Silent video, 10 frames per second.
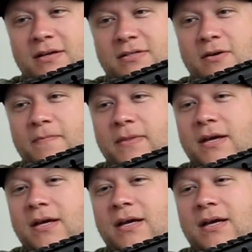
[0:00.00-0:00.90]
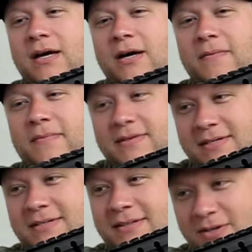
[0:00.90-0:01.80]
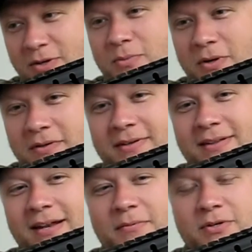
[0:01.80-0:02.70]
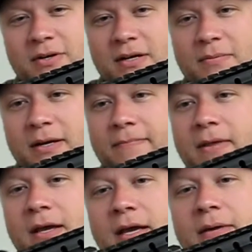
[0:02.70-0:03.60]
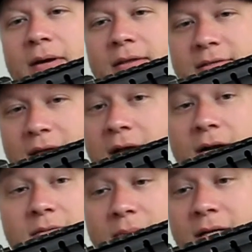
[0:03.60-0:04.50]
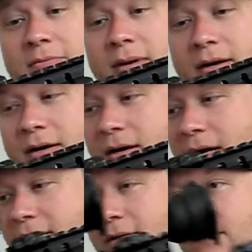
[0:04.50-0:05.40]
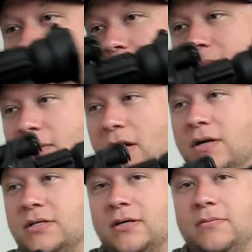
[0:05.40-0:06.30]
So this is the new bolt that I'm shooting. But anyway, this handguard is much better, I think, largely